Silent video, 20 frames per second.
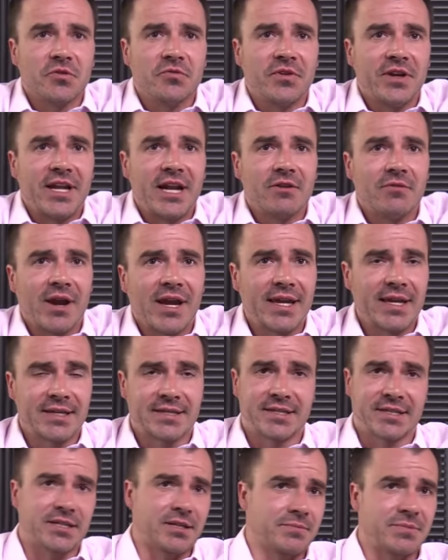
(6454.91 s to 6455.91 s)
FIDE ranking
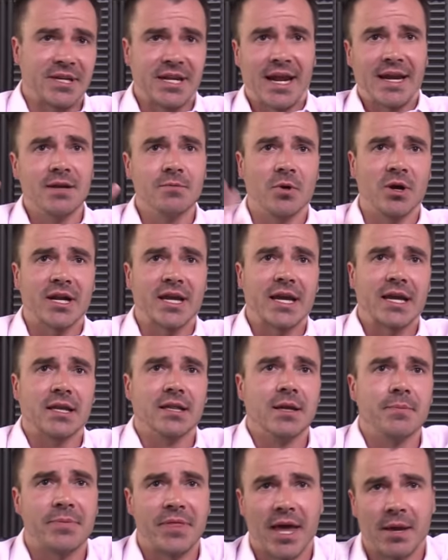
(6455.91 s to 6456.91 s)
systems, and anyone can
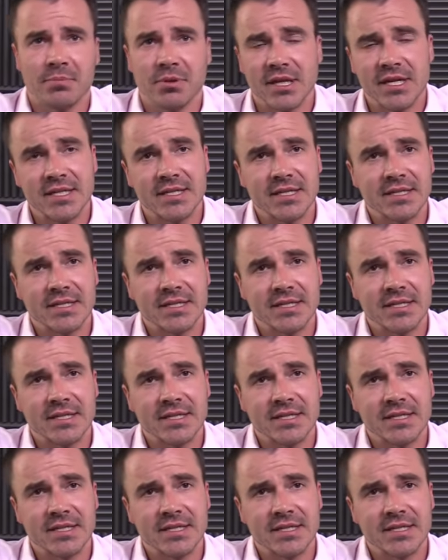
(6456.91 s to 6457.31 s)
clip that, please,